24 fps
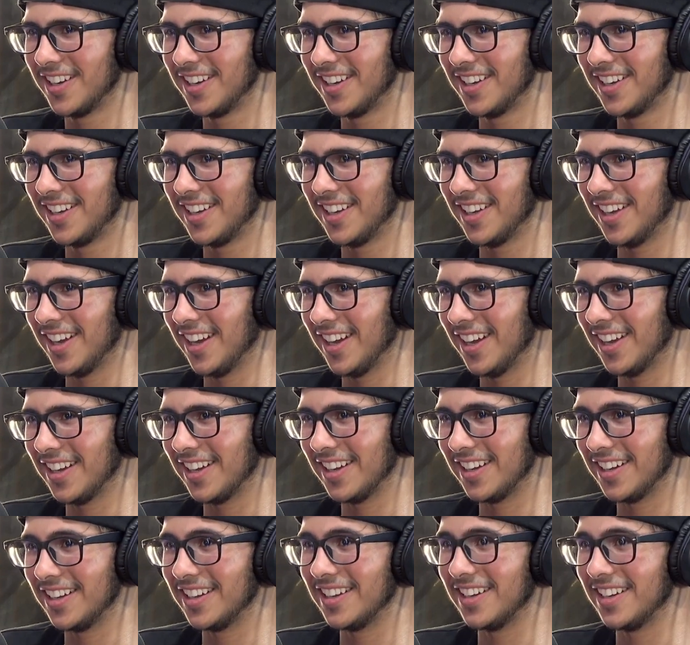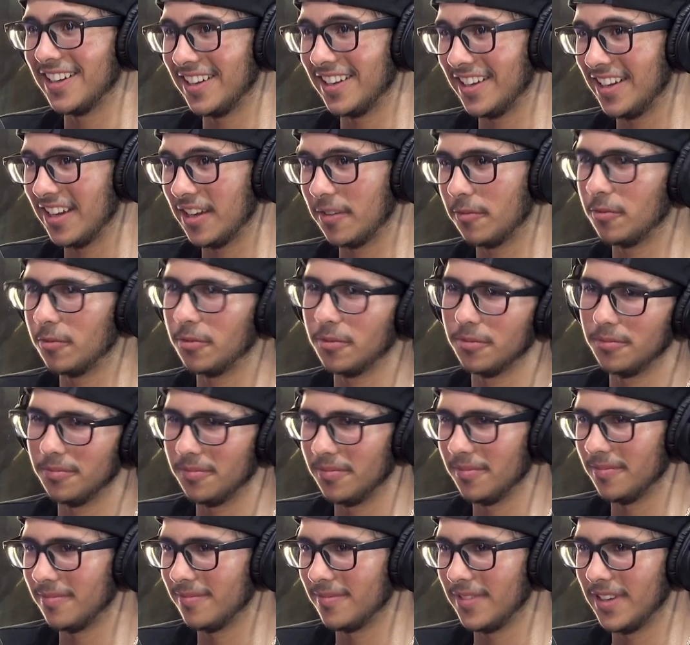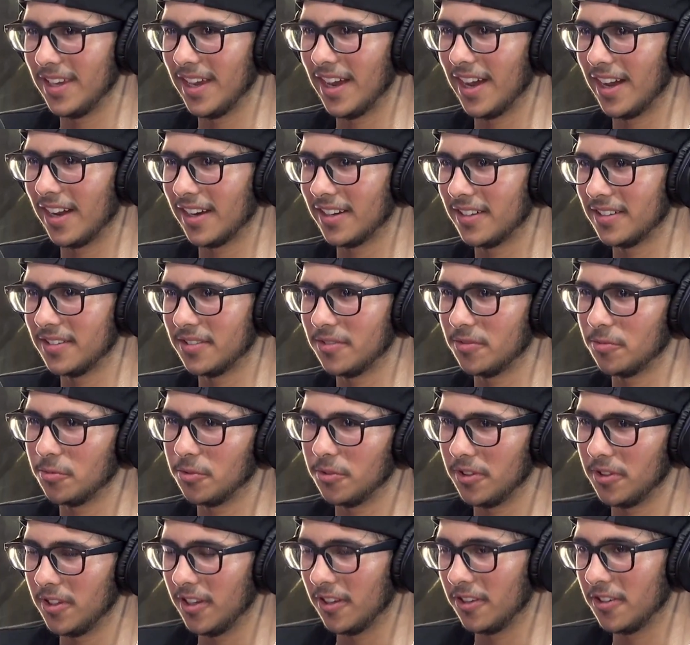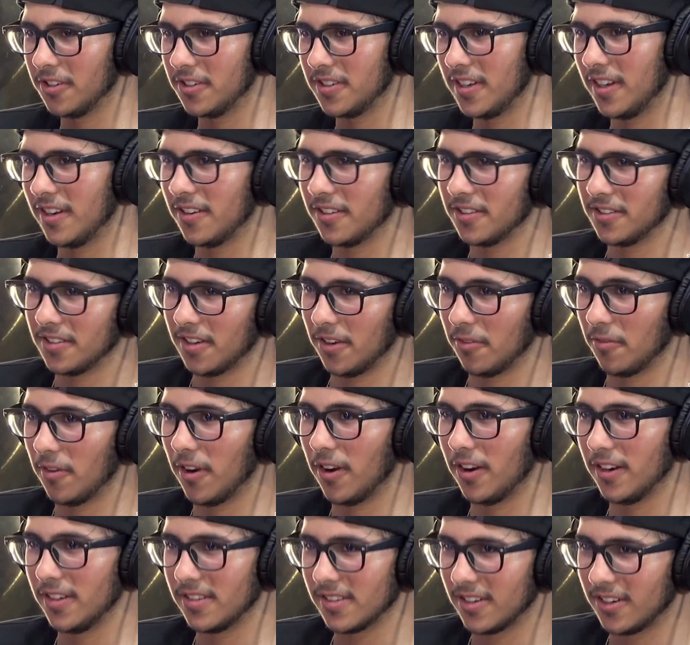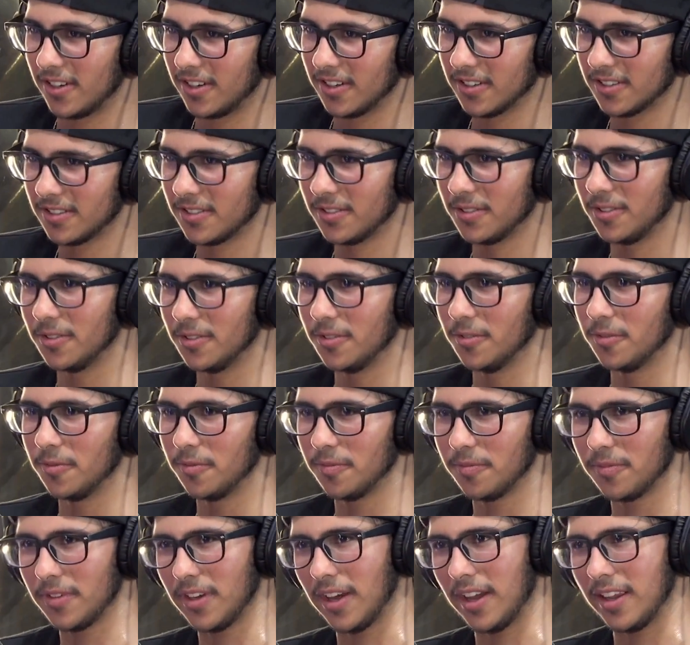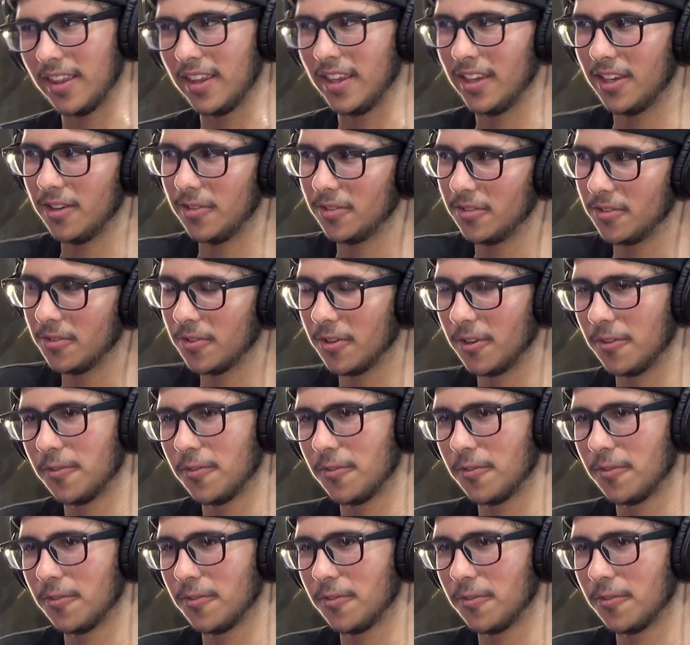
Wow. Yeah, well, yeah, because The Undertaker's like very tall, so I think he was going for a